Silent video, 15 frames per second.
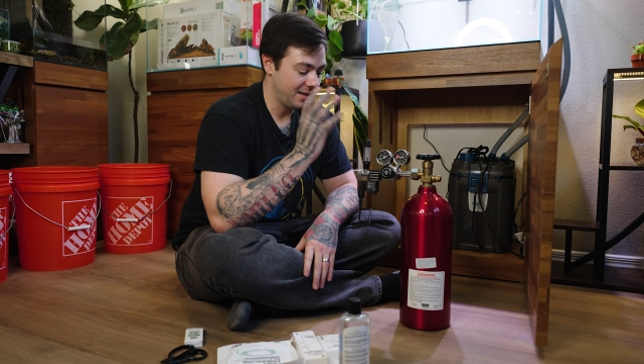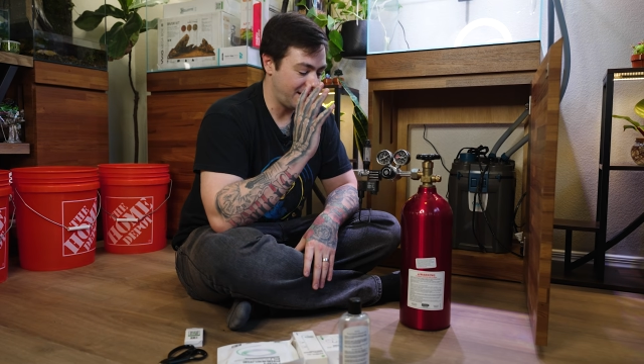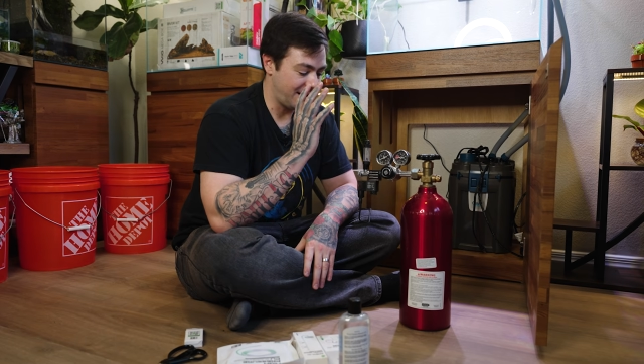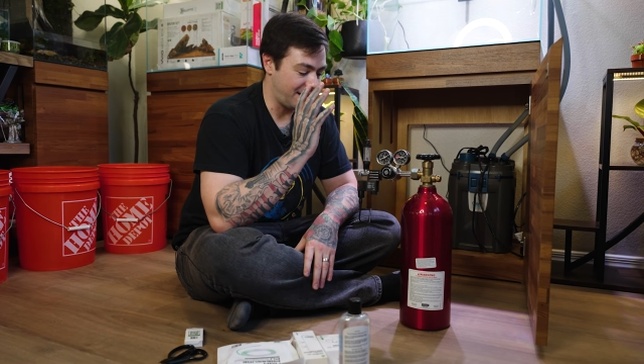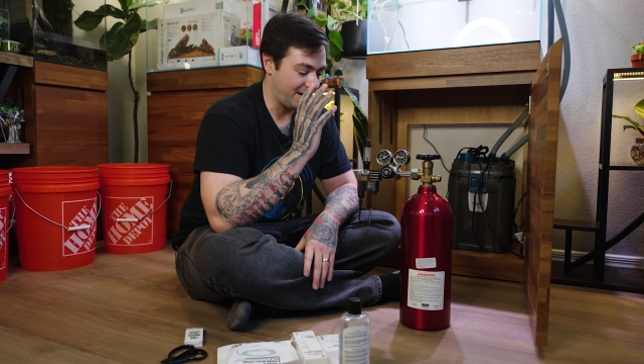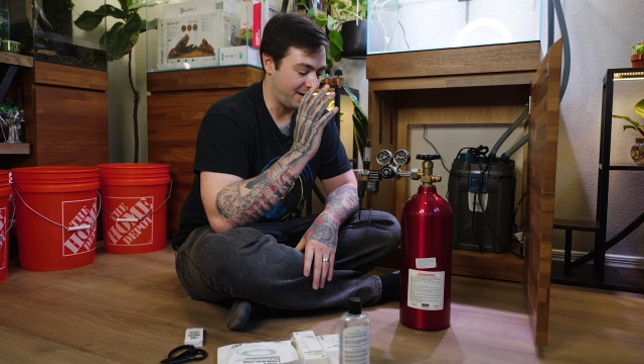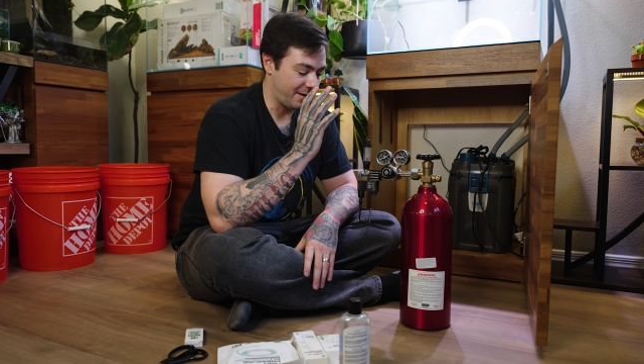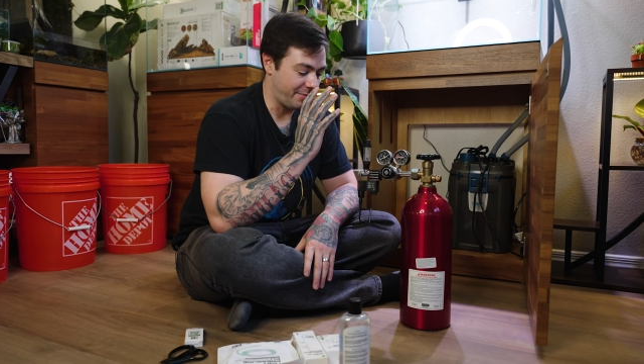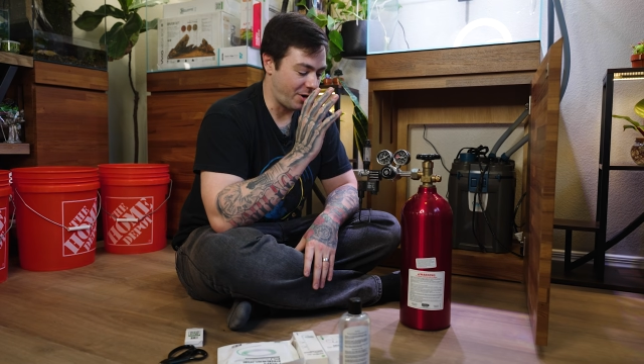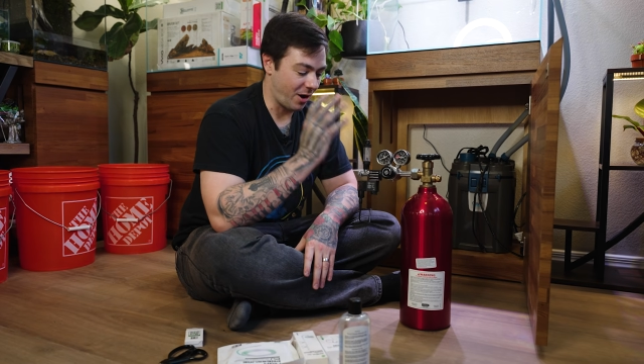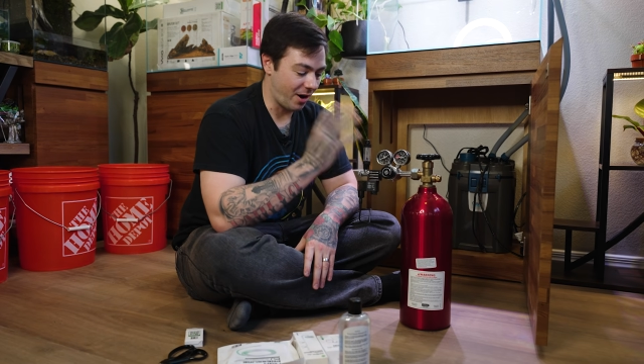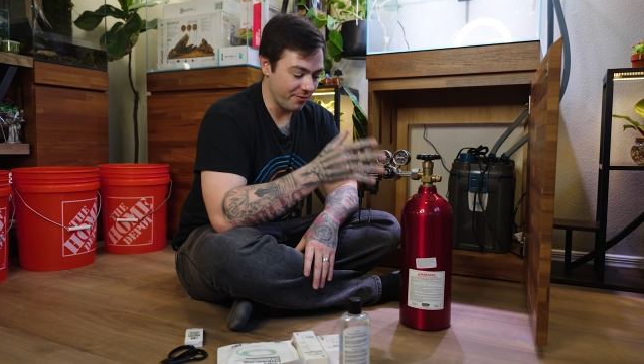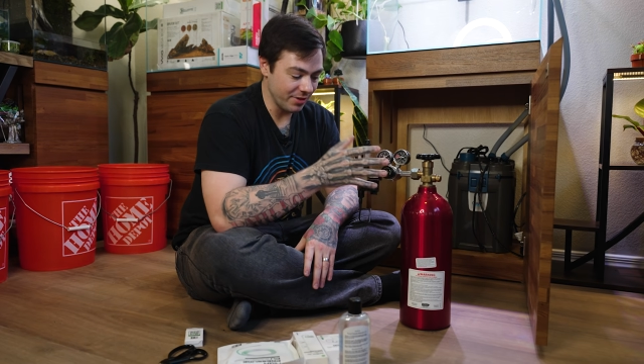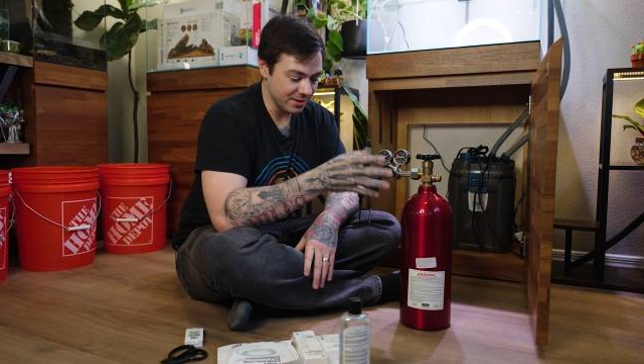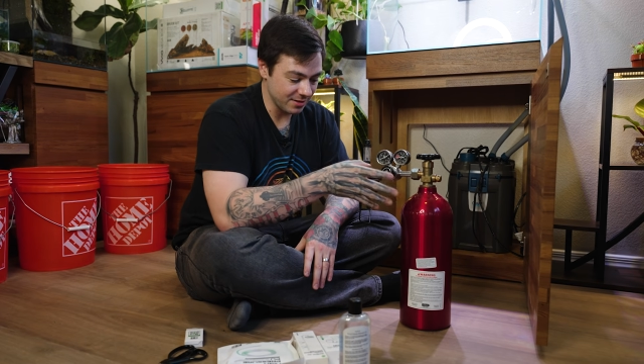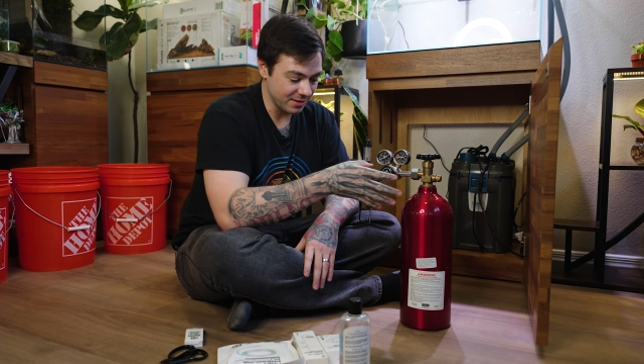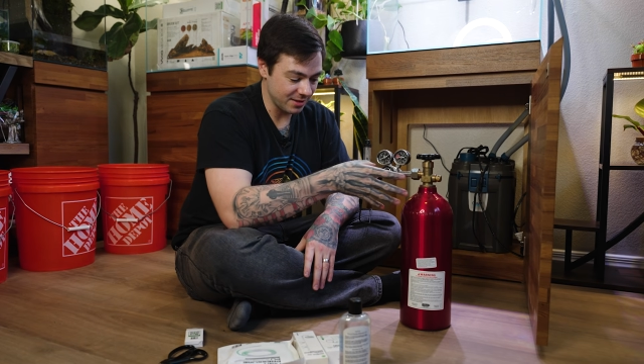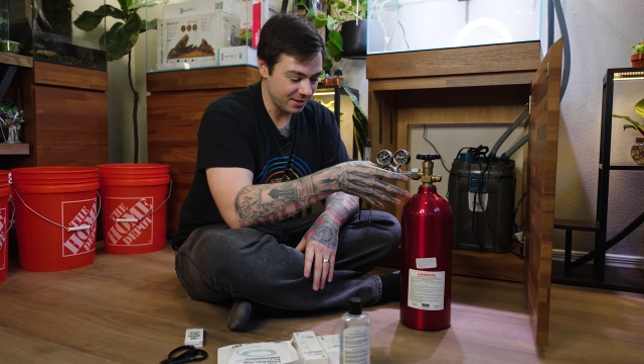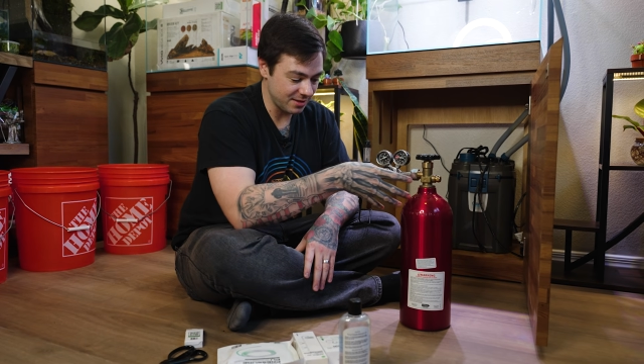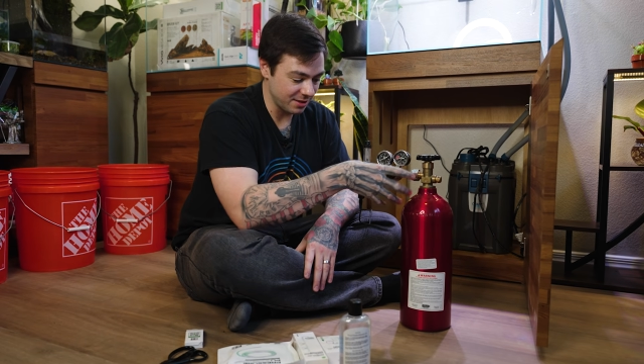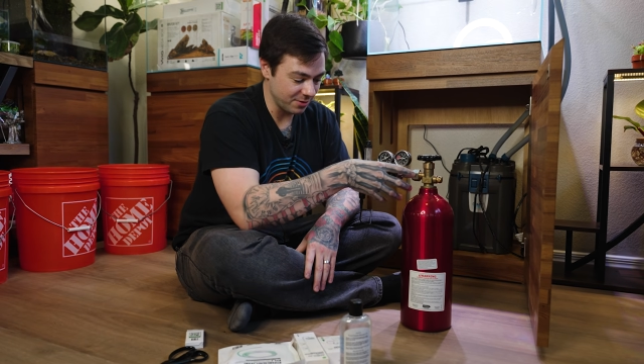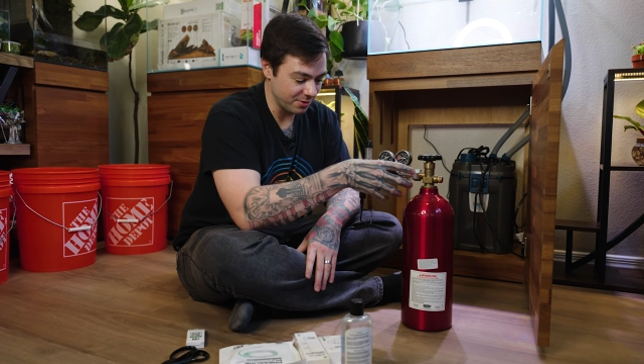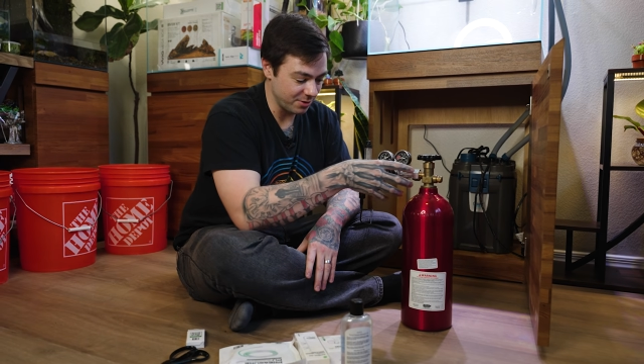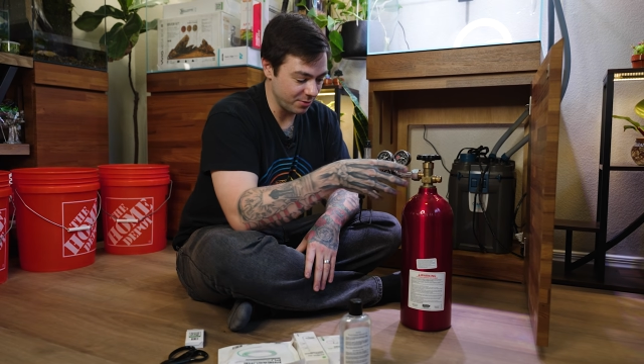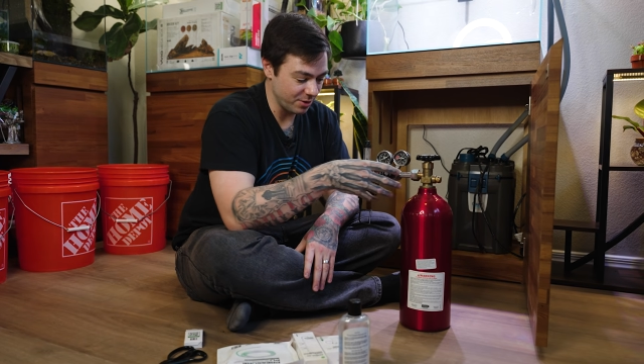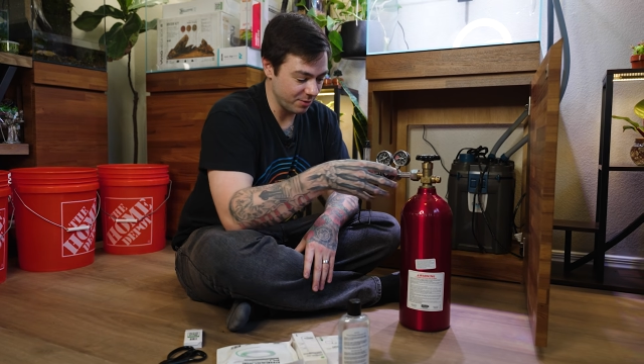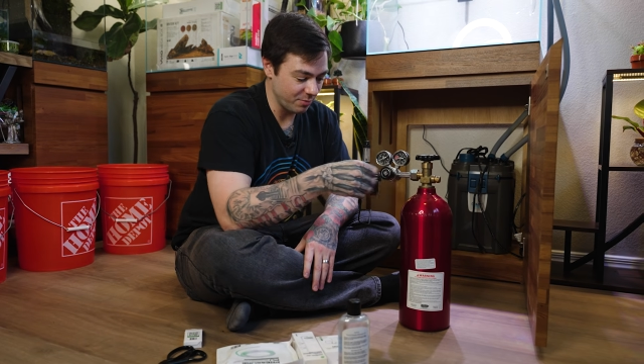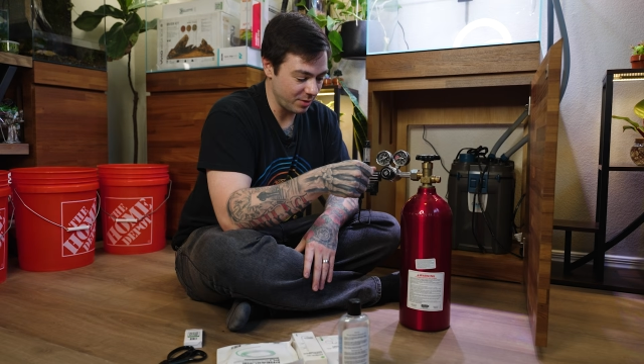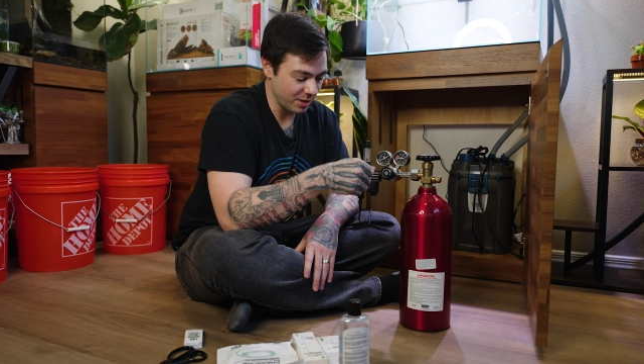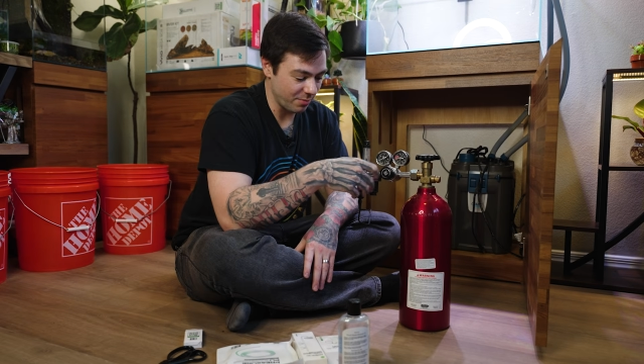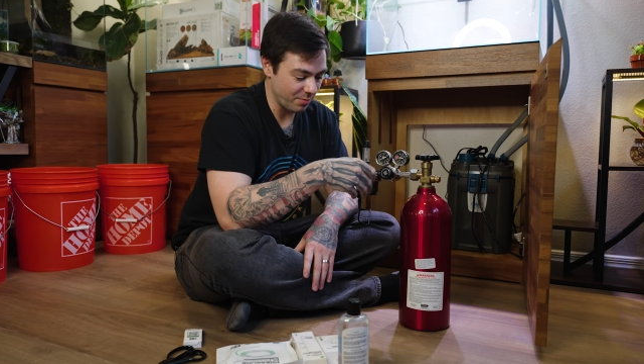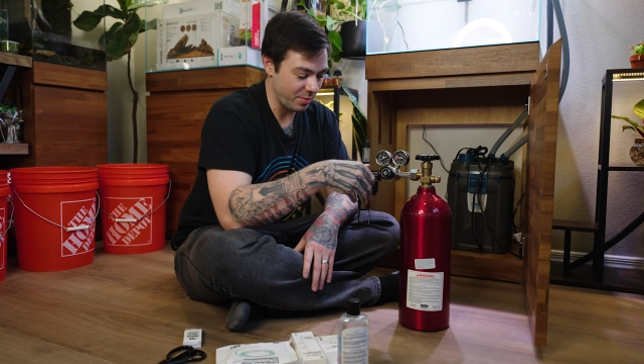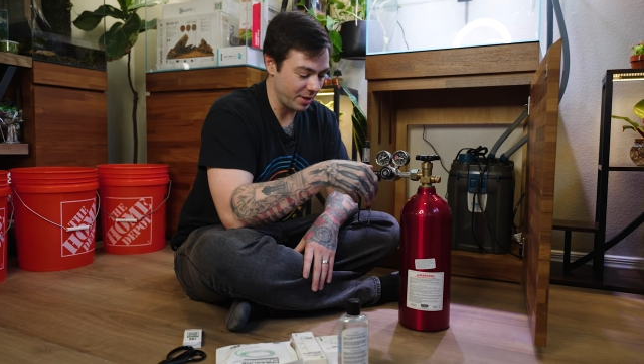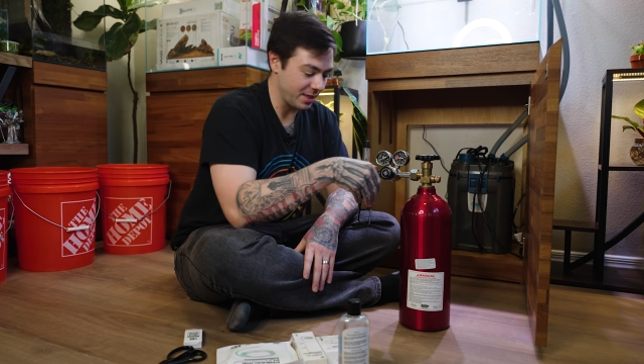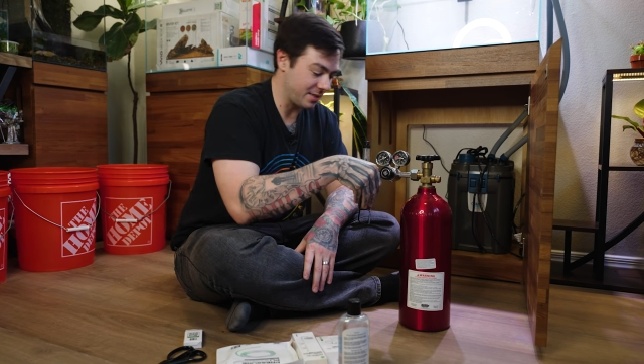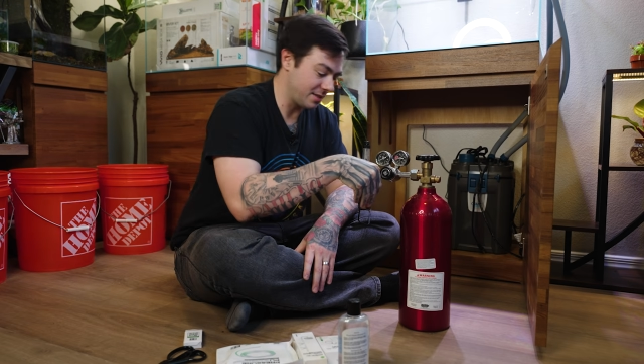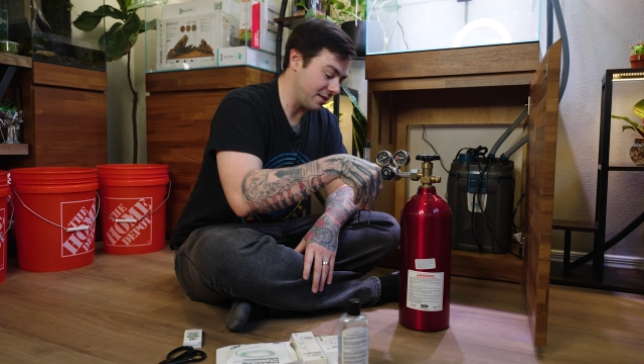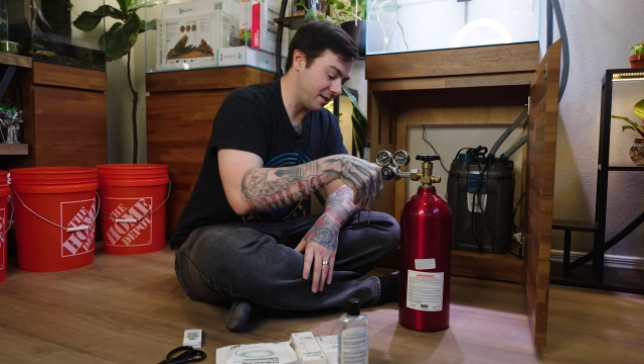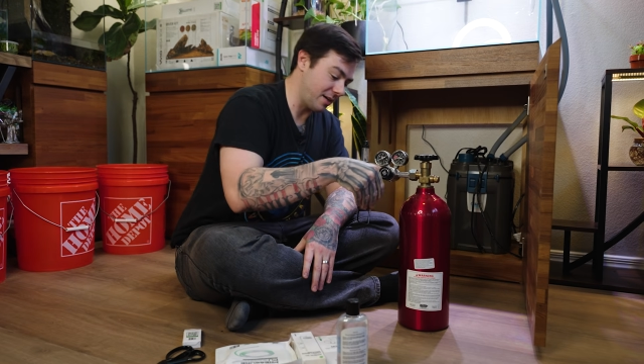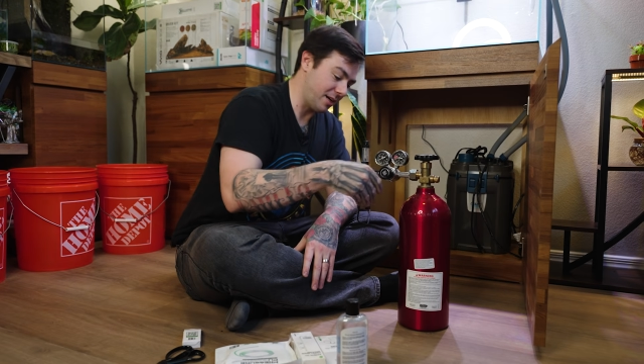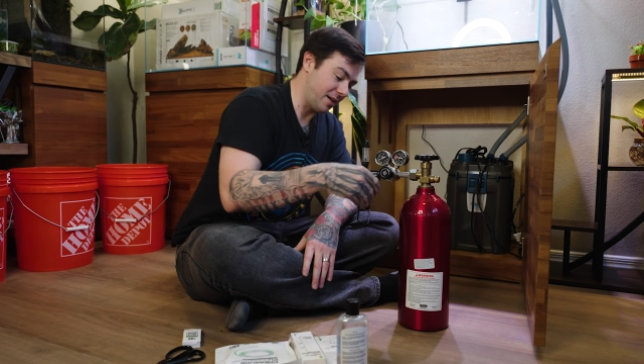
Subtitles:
Obviously, CO2 can be a bit